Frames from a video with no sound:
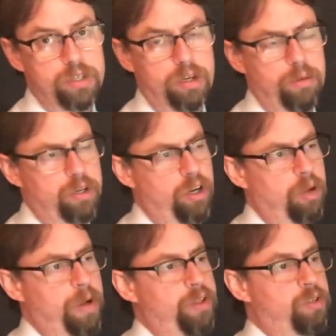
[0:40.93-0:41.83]
And I'm going to talk
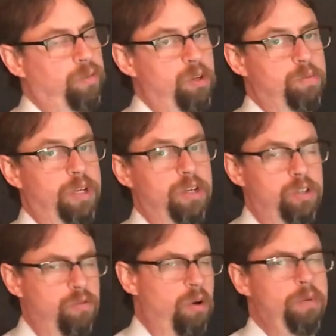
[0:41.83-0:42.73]
about this first because
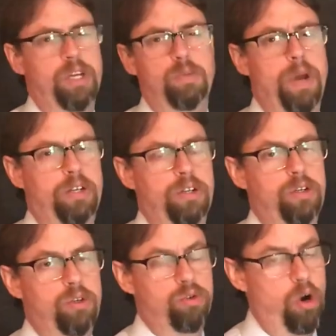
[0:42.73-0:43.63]
you won't be expected
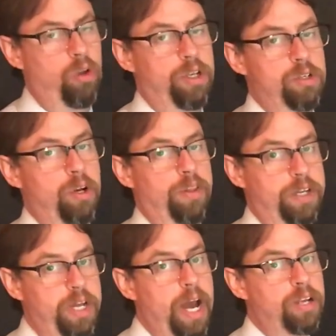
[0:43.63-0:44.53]
to draw these on the
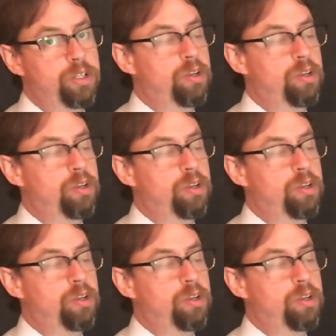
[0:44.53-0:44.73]
test.